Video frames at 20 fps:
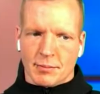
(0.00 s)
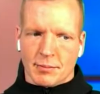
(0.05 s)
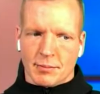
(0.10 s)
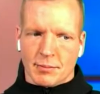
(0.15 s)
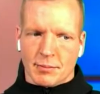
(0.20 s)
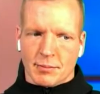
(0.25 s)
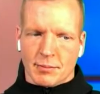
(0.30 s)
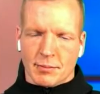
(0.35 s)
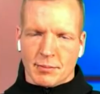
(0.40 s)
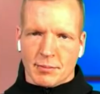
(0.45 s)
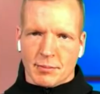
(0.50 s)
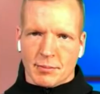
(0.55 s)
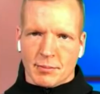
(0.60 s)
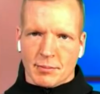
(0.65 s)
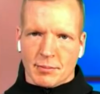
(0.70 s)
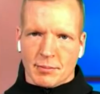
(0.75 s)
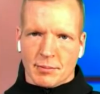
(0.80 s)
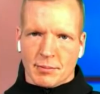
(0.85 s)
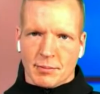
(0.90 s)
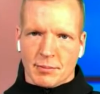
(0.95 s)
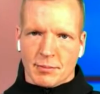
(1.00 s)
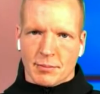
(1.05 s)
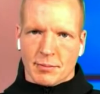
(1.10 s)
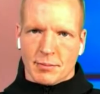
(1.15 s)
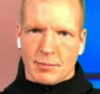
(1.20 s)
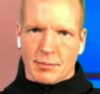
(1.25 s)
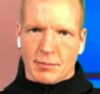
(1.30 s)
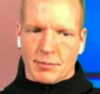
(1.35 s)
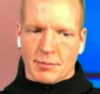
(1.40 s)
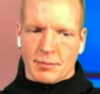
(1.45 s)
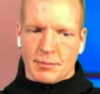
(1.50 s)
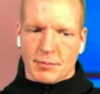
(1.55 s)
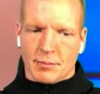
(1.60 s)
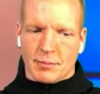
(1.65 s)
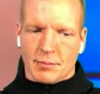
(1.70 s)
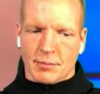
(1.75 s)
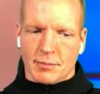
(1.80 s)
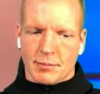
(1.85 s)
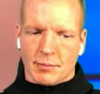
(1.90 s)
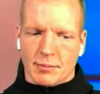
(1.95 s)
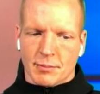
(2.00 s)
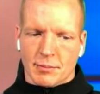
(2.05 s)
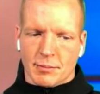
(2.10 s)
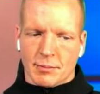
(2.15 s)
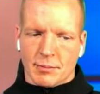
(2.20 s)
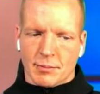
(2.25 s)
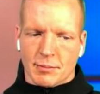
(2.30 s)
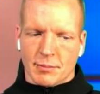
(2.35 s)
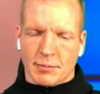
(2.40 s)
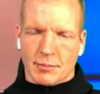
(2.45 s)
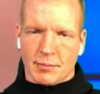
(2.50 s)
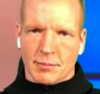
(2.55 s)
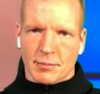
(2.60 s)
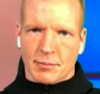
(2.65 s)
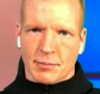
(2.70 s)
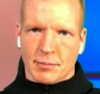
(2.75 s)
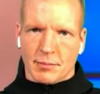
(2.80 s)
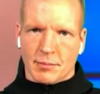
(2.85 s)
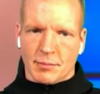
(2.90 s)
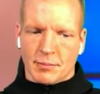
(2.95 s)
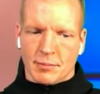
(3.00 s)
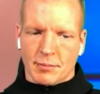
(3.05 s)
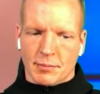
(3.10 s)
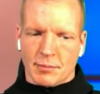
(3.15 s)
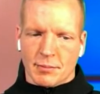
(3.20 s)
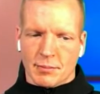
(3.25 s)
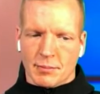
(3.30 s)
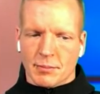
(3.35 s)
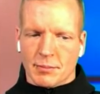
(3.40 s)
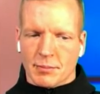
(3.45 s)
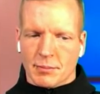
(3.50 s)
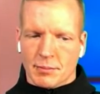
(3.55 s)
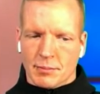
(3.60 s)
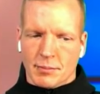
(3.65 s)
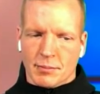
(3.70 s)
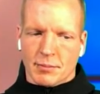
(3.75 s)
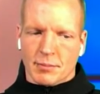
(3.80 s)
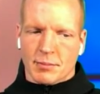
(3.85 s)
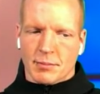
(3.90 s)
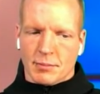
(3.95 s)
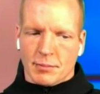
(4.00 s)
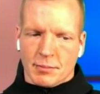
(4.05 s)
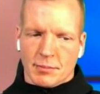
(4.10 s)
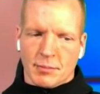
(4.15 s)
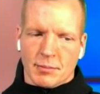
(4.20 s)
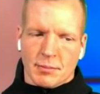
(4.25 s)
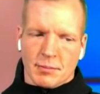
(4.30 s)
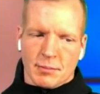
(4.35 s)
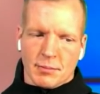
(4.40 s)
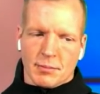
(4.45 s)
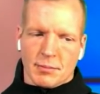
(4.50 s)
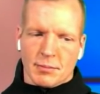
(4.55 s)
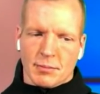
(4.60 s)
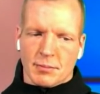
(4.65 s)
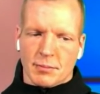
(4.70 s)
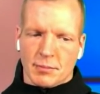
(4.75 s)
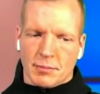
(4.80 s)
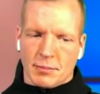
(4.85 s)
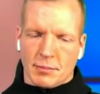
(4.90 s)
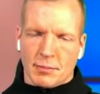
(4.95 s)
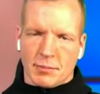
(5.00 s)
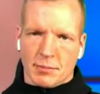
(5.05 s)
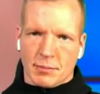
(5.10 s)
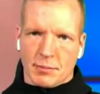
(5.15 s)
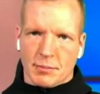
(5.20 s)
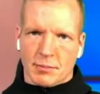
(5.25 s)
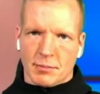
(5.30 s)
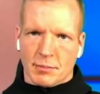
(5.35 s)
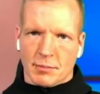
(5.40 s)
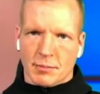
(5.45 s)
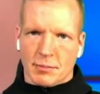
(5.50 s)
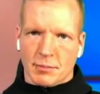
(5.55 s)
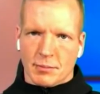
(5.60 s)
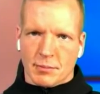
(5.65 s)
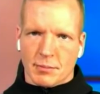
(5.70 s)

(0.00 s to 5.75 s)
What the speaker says: The person shown says nothing.